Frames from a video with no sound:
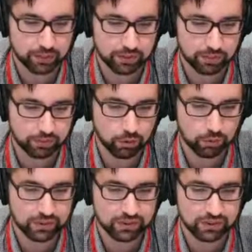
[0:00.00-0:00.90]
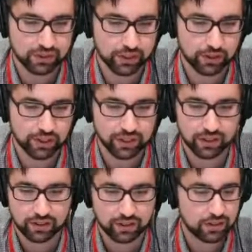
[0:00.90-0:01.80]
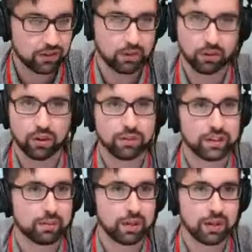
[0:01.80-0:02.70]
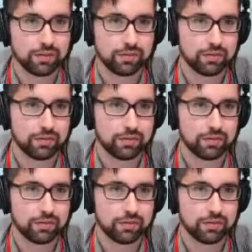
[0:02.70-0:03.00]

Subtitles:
Was it performance, security, or all of the above?